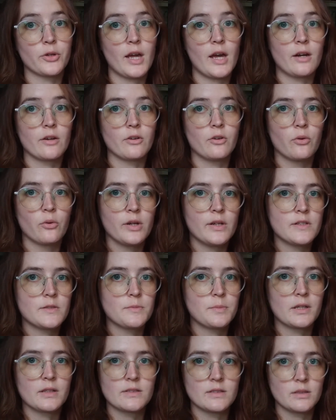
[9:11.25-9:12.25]
categories
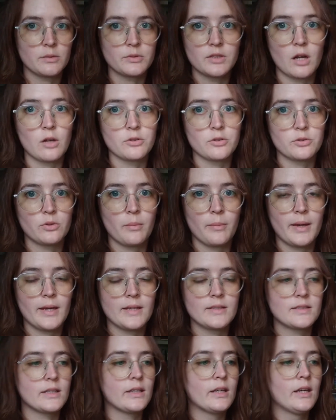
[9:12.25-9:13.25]
because it was also
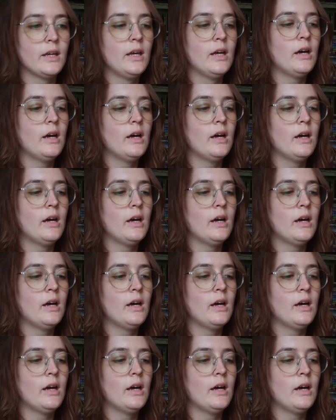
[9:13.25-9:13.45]
amazing.